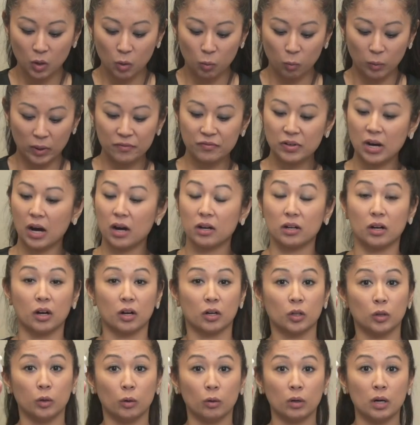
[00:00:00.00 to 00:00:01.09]
We've got our
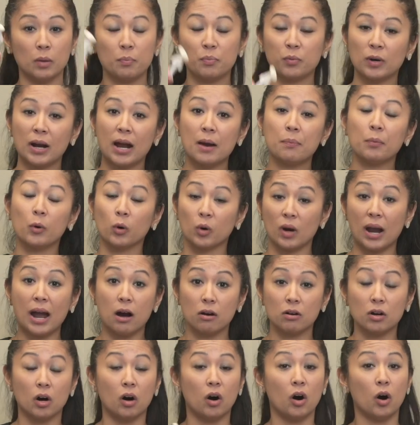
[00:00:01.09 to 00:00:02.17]
ChloraPrep or
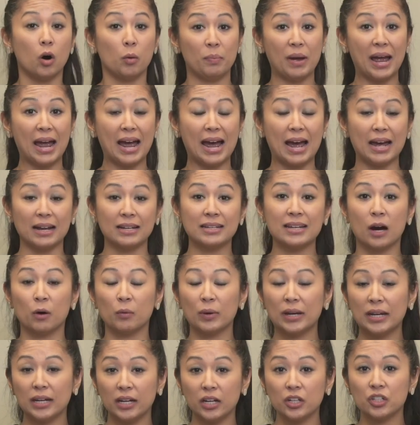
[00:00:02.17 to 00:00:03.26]
alcohol pad. Now
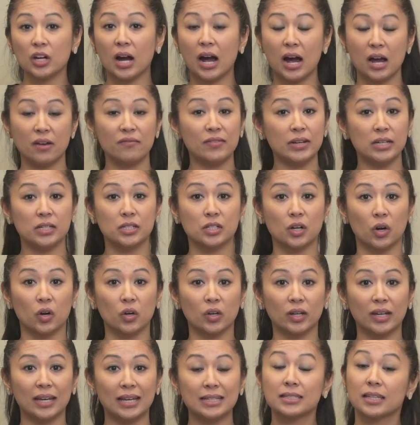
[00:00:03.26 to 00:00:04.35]
each IV
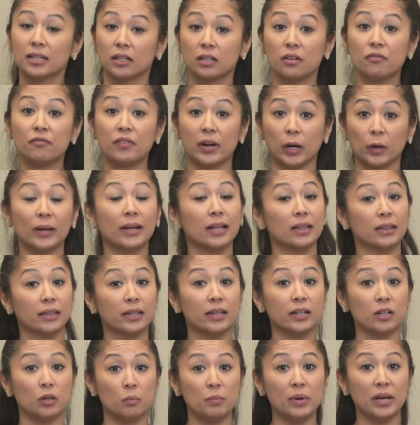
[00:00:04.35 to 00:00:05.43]
start kit's gonna vary a
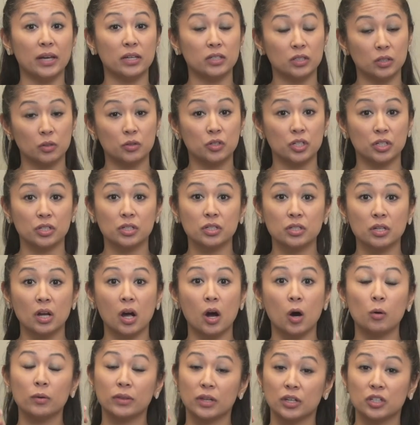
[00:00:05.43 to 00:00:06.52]
little bit, so just
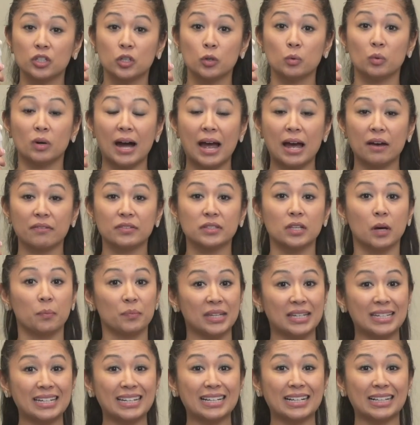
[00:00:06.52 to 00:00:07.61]
know that you will have
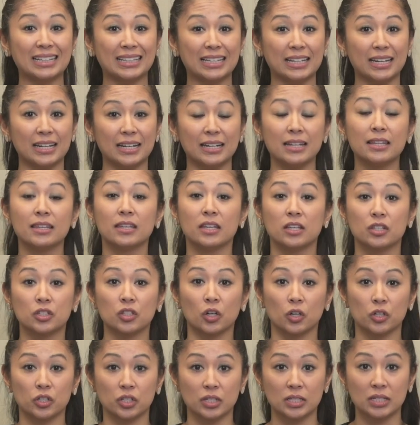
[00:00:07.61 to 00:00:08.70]
something to clean the
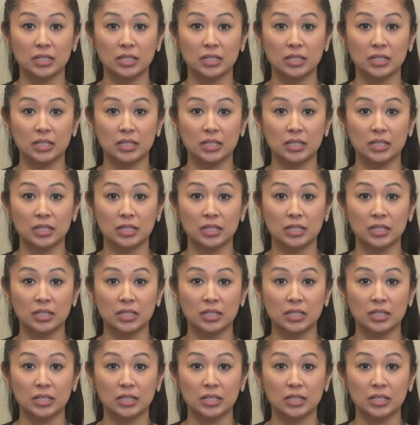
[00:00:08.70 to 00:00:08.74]
insertion